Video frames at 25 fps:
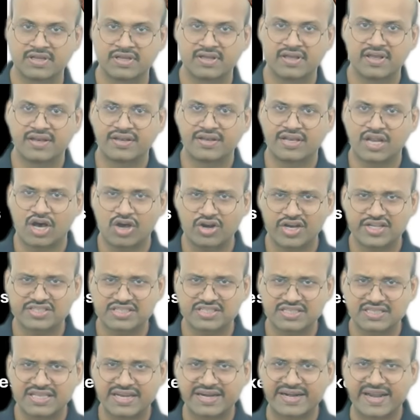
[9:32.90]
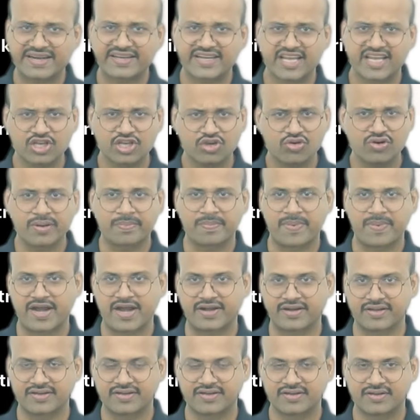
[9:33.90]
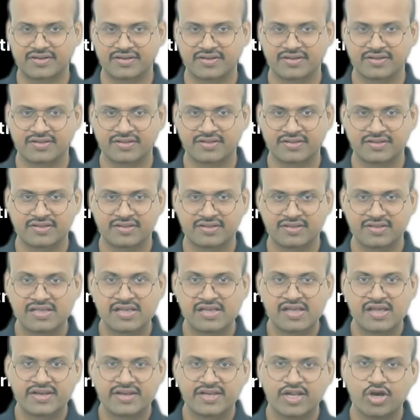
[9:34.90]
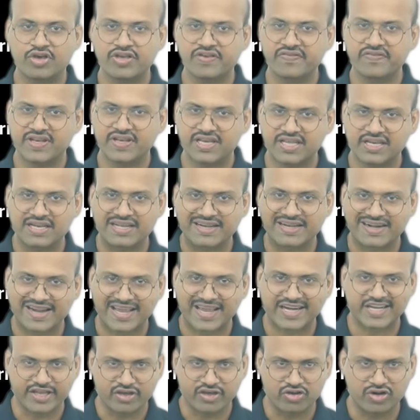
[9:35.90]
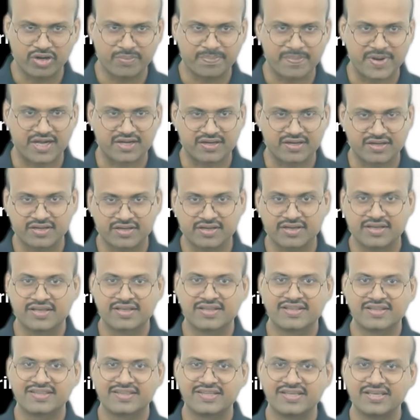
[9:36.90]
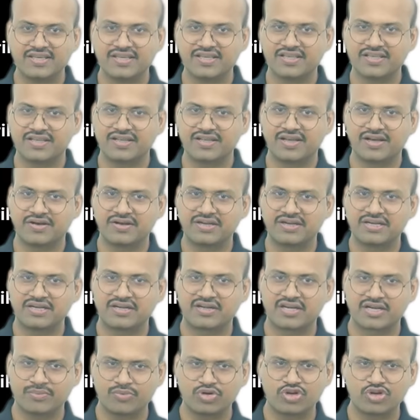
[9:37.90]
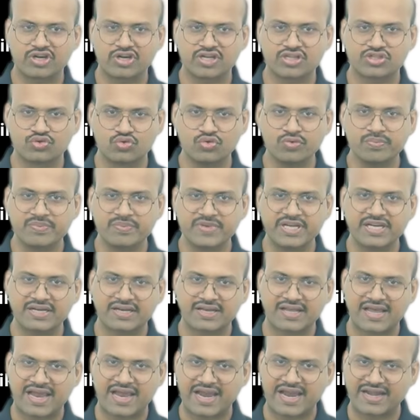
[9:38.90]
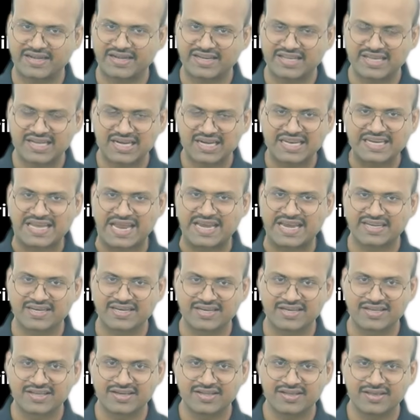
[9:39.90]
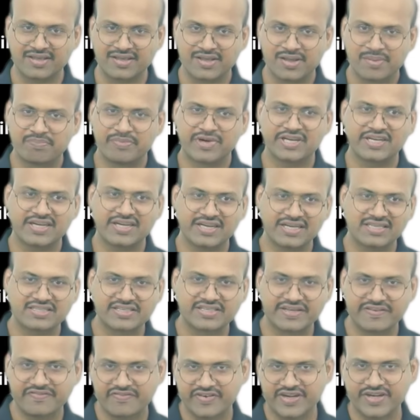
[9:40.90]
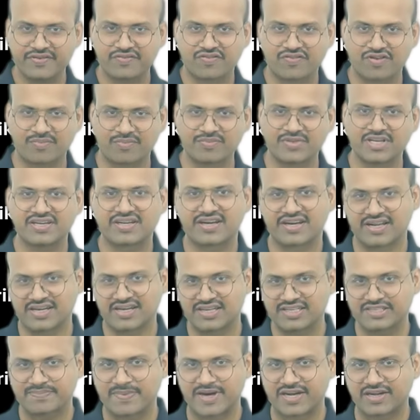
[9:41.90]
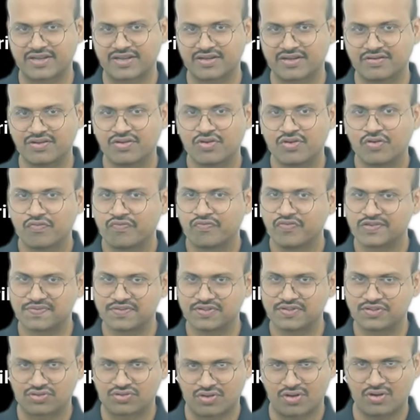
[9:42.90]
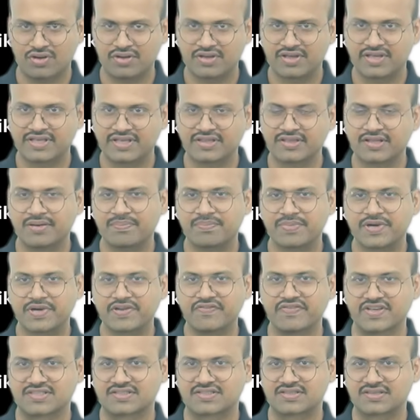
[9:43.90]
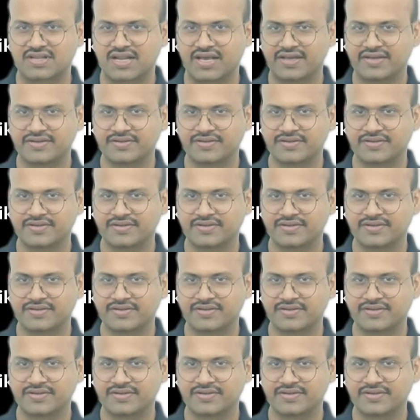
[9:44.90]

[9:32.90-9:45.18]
Now let's see the rectangular pattern. Now even in rectangular pattern, the tributaries do meet at nearly 90 degree, but it is different from the trellis pattern which we saw in the previous slide.